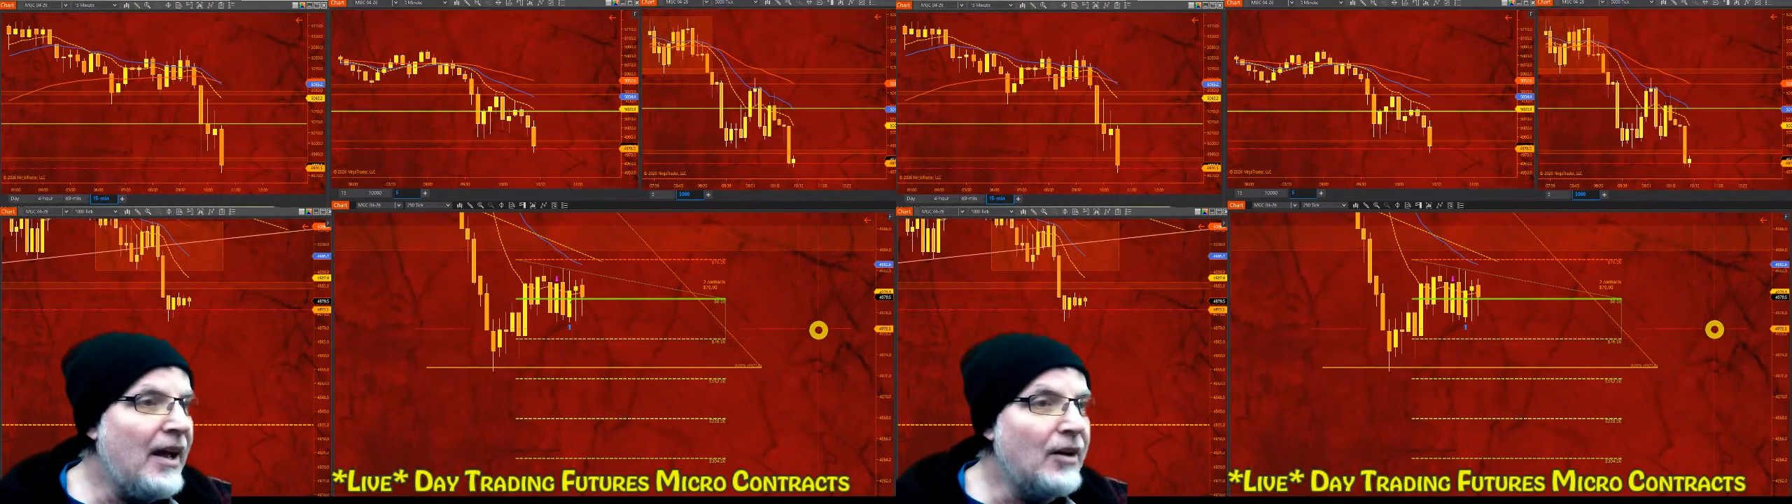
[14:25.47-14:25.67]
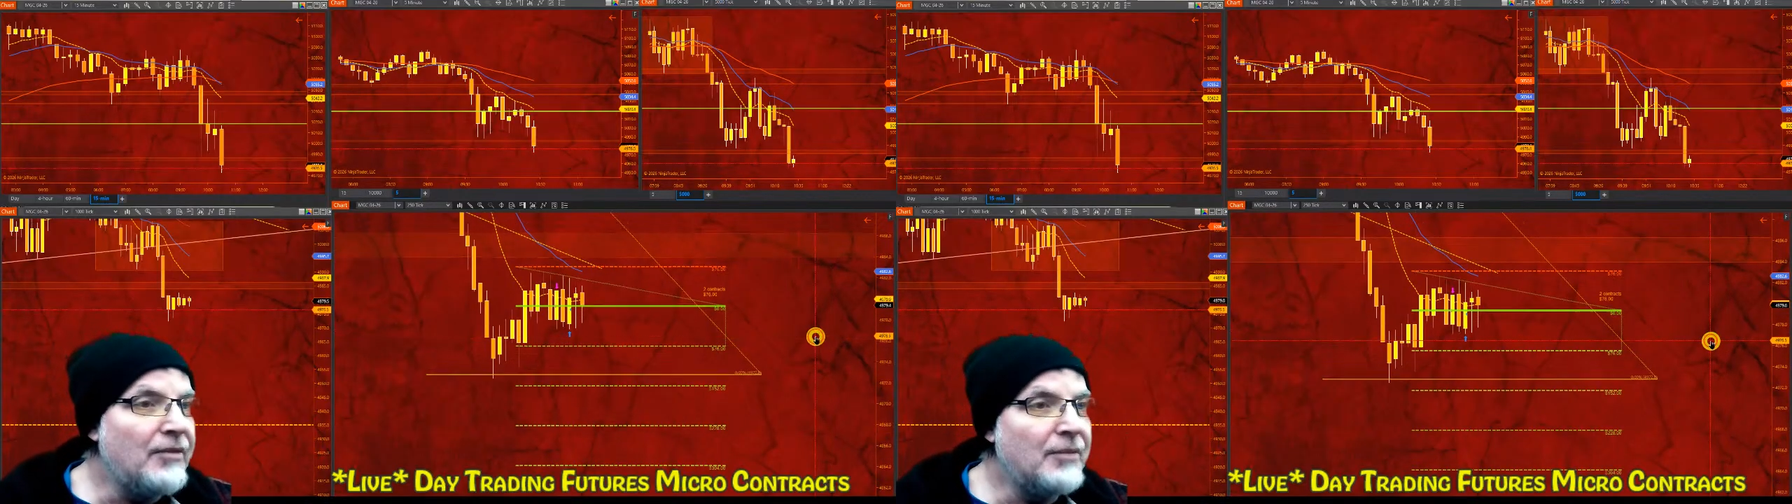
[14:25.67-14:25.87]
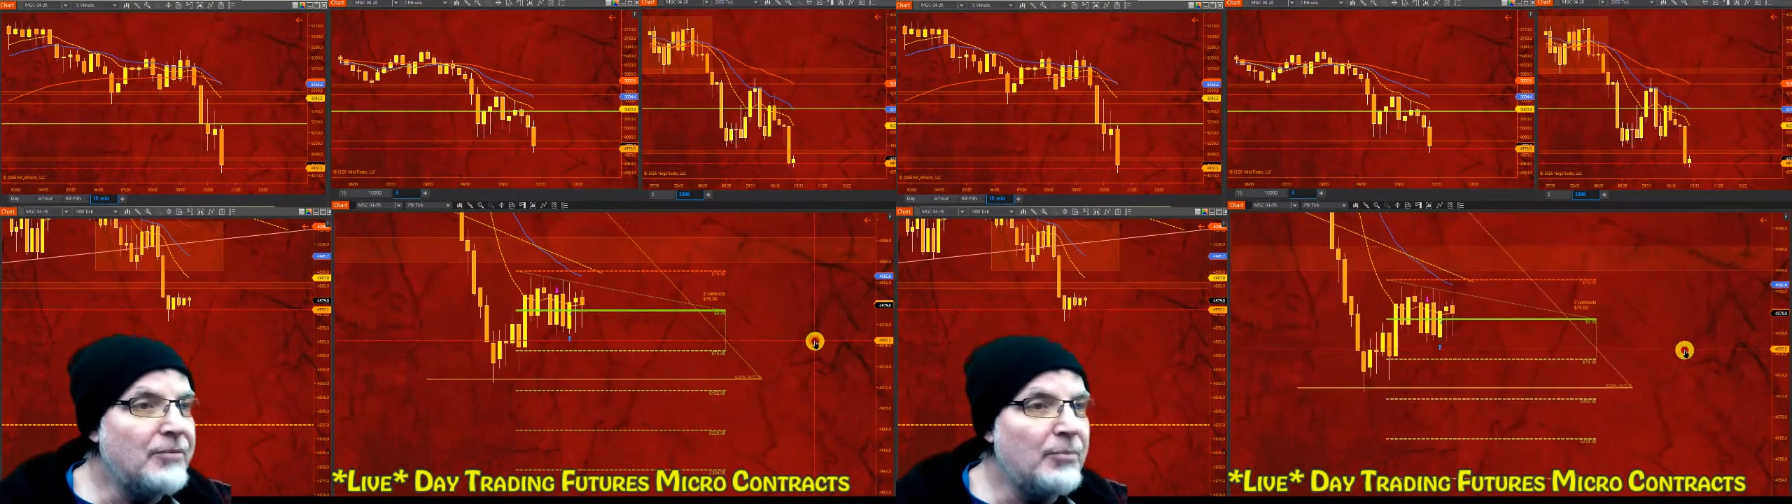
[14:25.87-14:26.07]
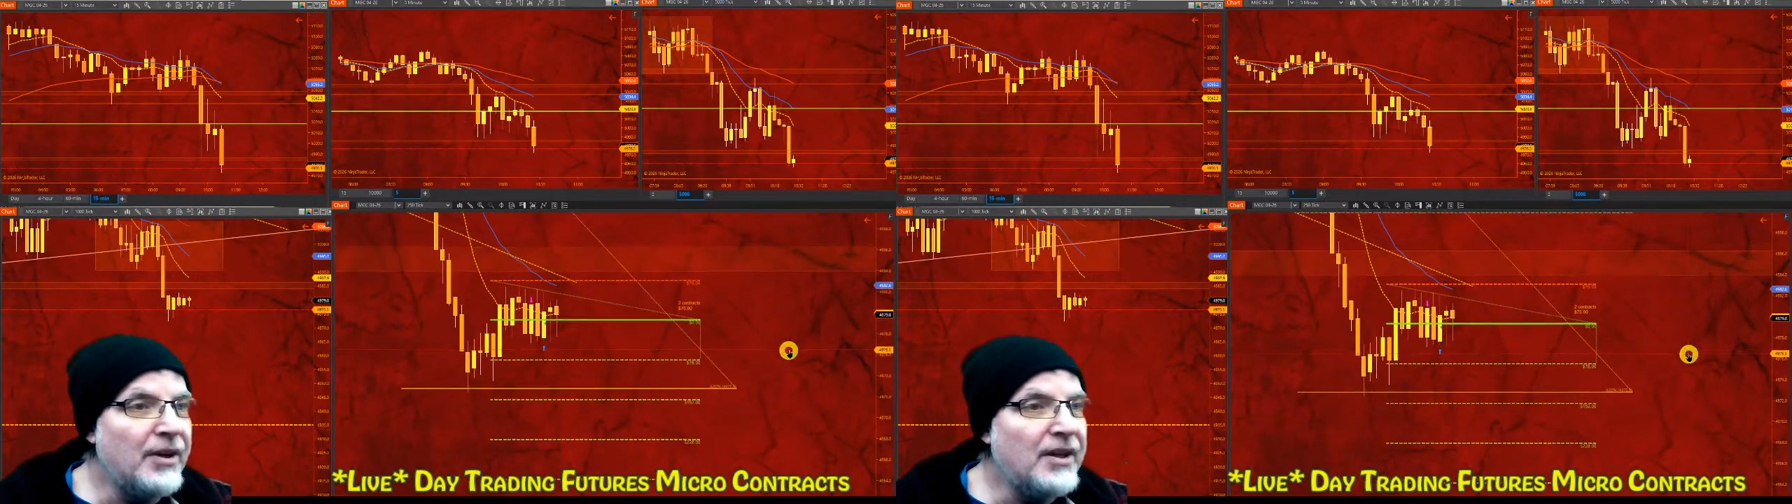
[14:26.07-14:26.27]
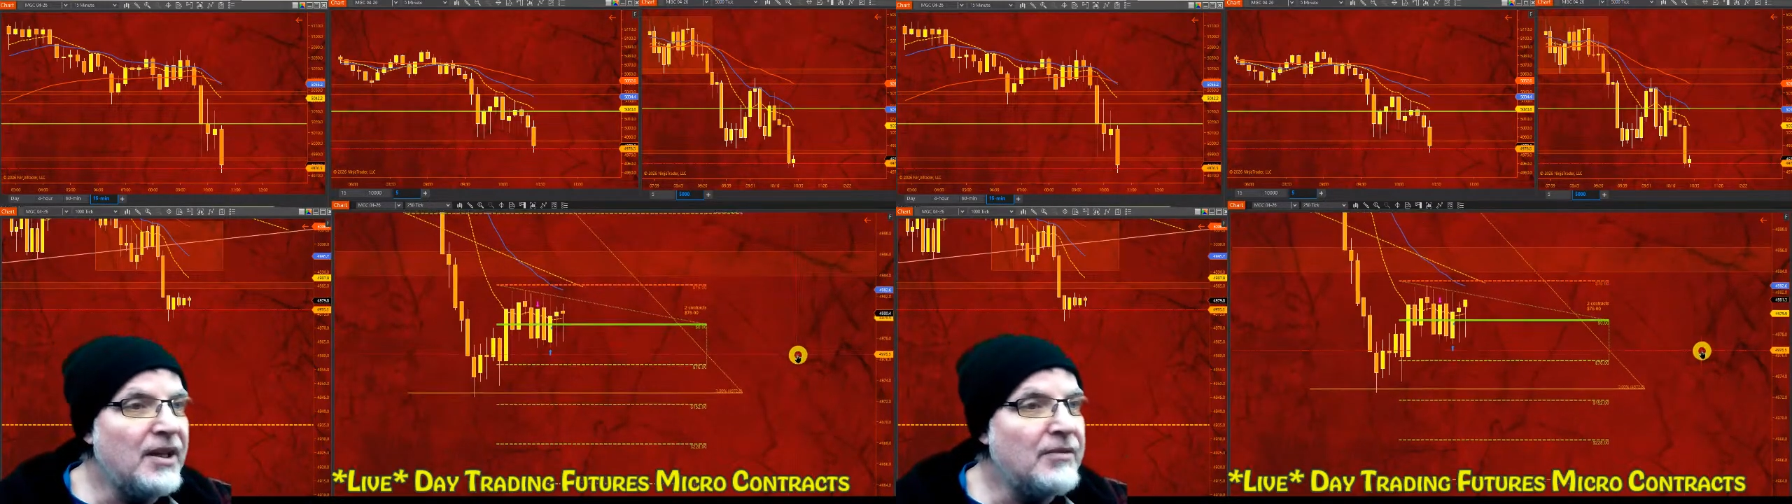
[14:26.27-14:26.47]
of it for
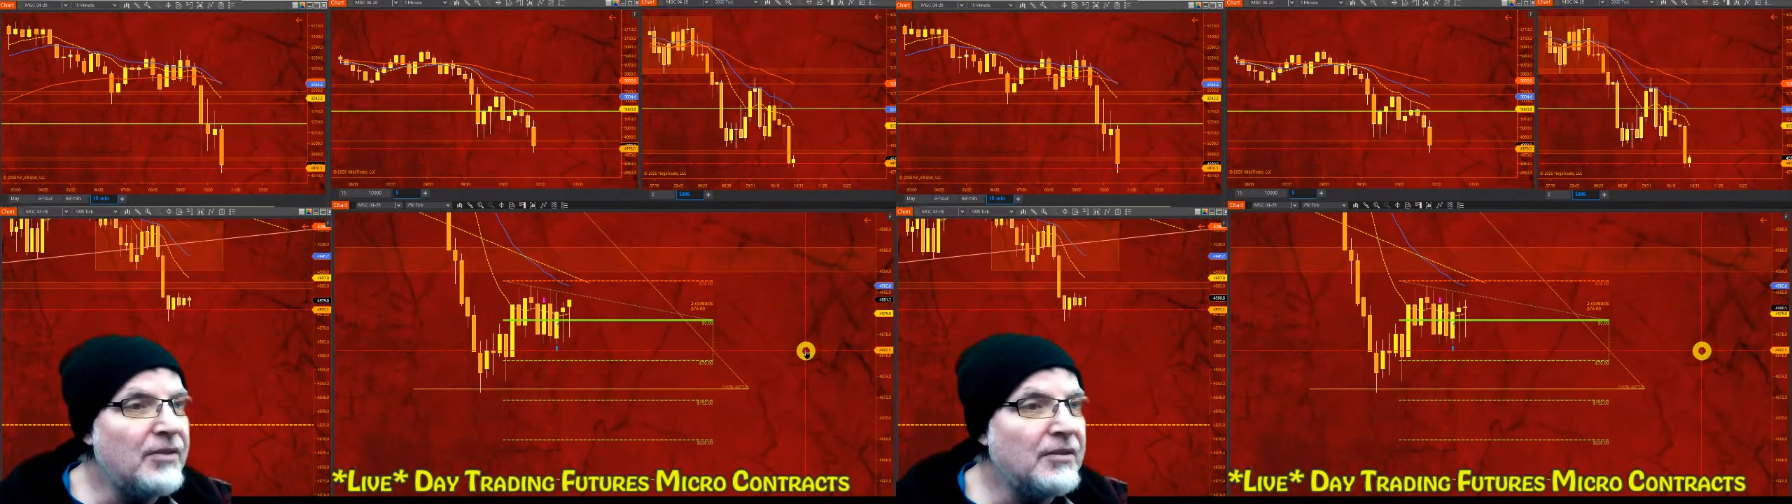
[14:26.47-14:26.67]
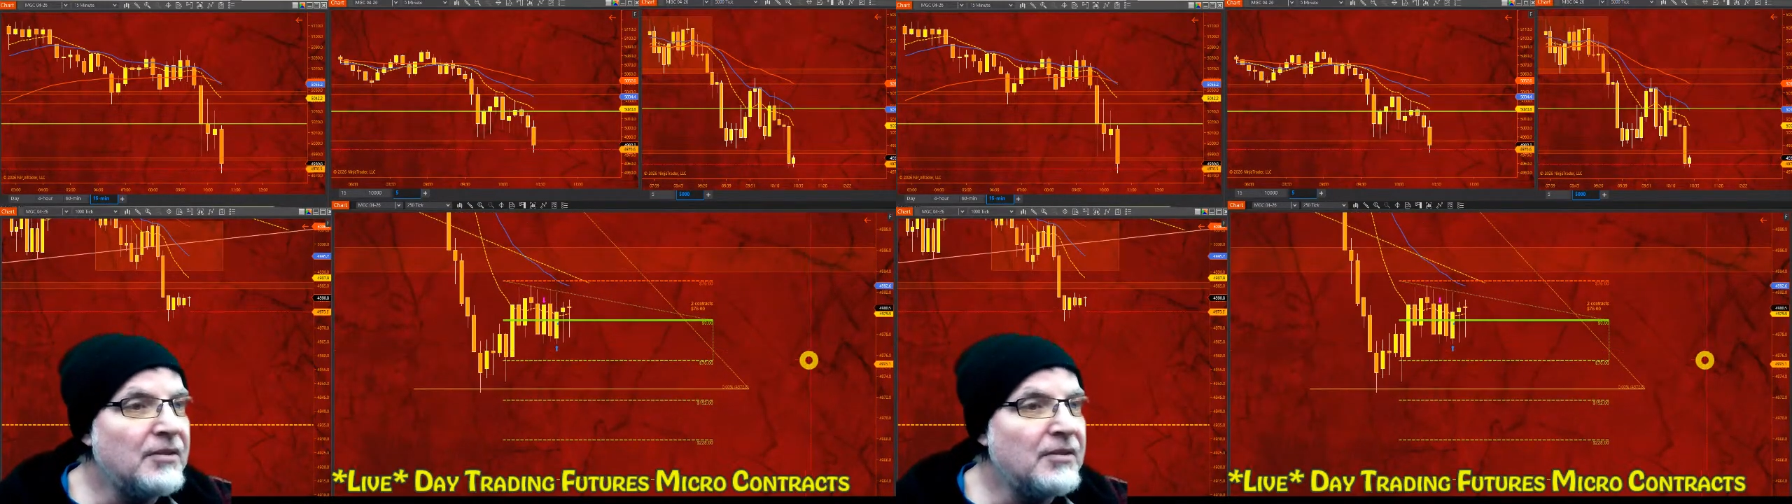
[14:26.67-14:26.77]
break even.